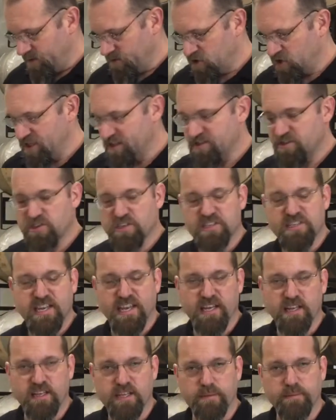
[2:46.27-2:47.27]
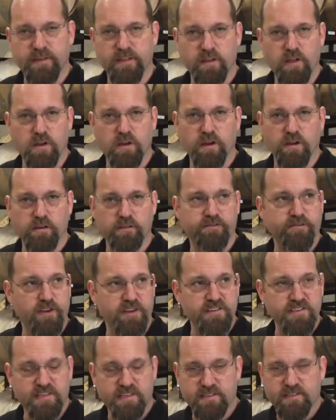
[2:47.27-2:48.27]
Gins just take a little bit longer for us to